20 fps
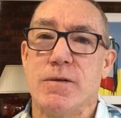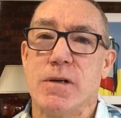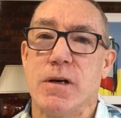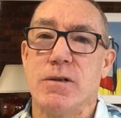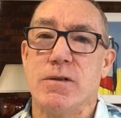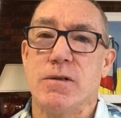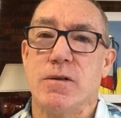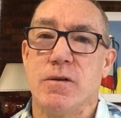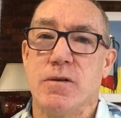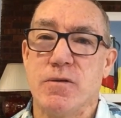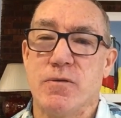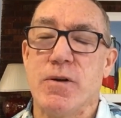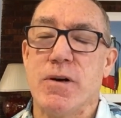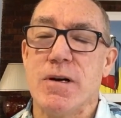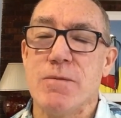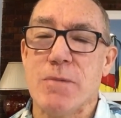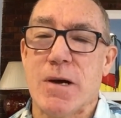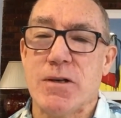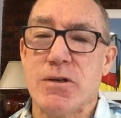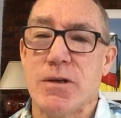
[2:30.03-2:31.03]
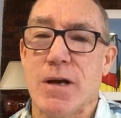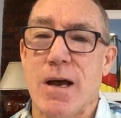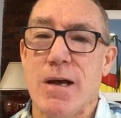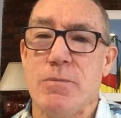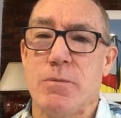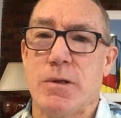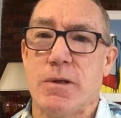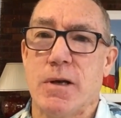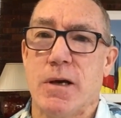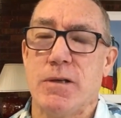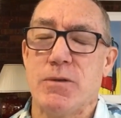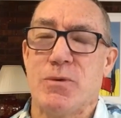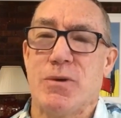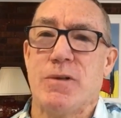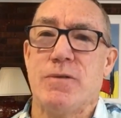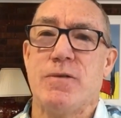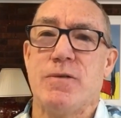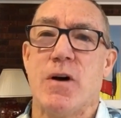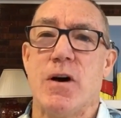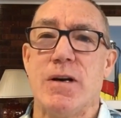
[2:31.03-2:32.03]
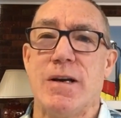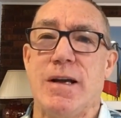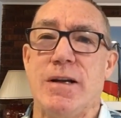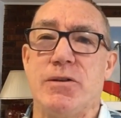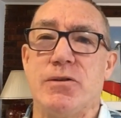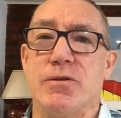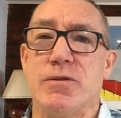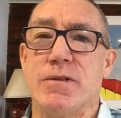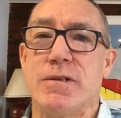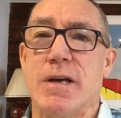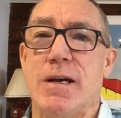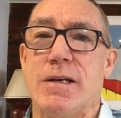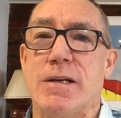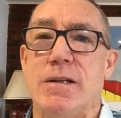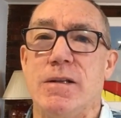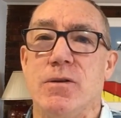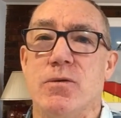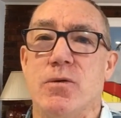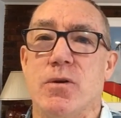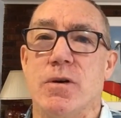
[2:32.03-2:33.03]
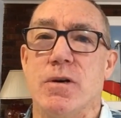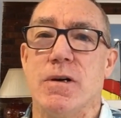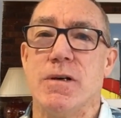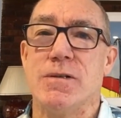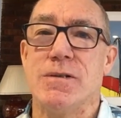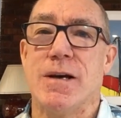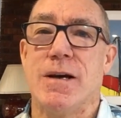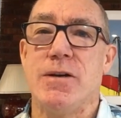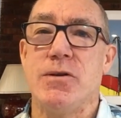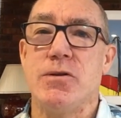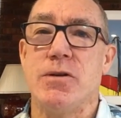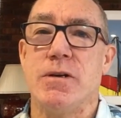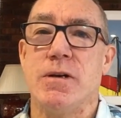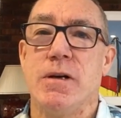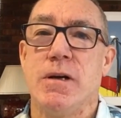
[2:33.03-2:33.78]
So it's very much aimed at those with a financial stake in the organisation.